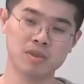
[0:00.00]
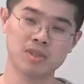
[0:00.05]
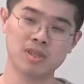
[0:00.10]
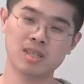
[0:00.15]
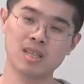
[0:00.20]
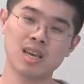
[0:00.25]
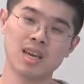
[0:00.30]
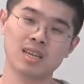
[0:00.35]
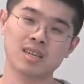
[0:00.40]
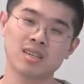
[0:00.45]

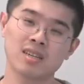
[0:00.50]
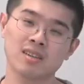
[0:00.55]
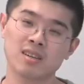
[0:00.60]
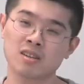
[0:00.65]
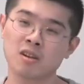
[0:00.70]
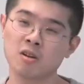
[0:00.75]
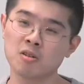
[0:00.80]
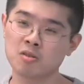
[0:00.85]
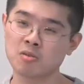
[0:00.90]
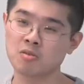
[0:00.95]
like uh,
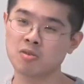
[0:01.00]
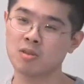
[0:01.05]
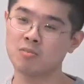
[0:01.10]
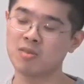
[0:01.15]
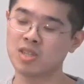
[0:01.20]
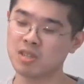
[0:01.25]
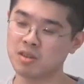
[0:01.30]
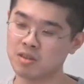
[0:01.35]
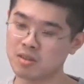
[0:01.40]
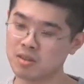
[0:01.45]
close to the
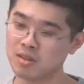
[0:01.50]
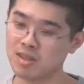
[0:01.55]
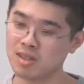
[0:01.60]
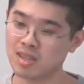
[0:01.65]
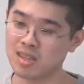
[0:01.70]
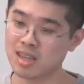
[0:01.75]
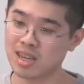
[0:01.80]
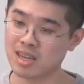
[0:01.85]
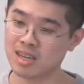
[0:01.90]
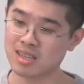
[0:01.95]
middle,
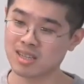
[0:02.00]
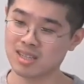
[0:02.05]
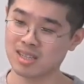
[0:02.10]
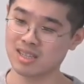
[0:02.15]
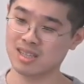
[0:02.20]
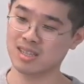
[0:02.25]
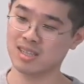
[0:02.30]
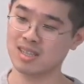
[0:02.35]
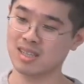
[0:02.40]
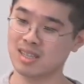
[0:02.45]
like.
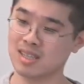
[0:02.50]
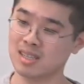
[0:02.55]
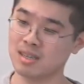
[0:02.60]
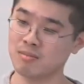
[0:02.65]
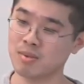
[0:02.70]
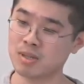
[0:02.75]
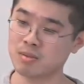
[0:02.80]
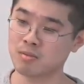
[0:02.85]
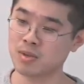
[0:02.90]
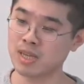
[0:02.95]

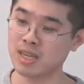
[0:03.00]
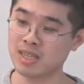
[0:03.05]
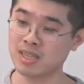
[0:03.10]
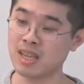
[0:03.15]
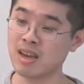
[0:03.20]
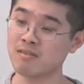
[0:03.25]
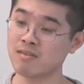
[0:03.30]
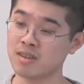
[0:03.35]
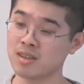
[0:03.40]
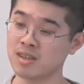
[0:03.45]
But we
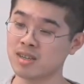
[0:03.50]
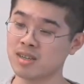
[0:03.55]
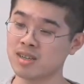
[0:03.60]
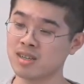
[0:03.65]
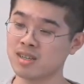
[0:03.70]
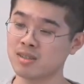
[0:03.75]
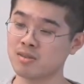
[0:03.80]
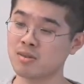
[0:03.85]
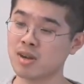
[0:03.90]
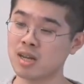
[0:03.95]

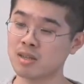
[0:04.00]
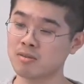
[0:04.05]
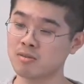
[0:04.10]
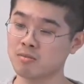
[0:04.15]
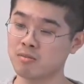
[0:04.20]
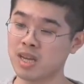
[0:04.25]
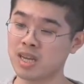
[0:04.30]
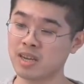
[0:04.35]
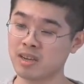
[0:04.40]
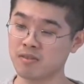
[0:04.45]
never try to
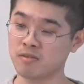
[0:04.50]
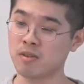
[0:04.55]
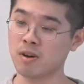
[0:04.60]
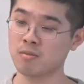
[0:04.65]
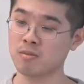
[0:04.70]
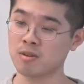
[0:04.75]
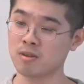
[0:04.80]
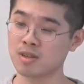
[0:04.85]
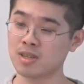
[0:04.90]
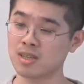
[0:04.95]
make it
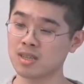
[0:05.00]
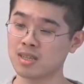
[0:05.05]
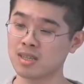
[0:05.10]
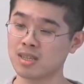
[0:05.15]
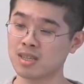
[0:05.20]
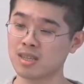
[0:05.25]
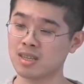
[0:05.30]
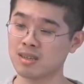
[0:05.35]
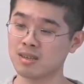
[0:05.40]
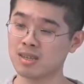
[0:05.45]
formally.
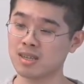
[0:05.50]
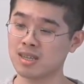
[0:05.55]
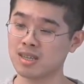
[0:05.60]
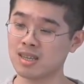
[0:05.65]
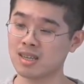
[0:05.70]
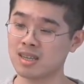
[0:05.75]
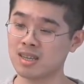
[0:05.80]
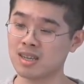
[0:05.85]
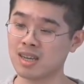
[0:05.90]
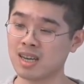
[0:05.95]

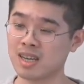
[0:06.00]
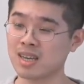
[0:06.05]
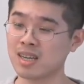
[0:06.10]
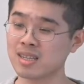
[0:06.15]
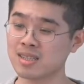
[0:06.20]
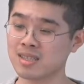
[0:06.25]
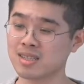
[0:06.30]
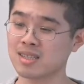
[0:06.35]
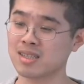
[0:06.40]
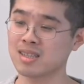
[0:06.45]
Uh, I
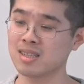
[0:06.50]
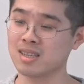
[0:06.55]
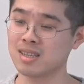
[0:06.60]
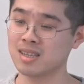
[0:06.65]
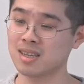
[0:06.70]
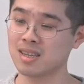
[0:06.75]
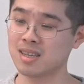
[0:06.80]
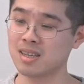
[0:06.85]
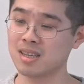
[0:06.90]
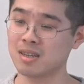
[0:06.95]
guess
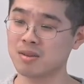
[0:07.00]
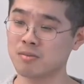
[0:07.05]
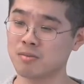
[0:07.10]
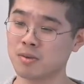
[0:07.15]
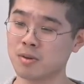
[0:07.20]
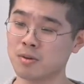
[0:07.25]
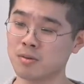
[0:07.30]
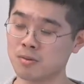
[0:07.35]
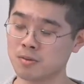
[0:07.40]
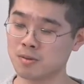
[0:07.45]
it will.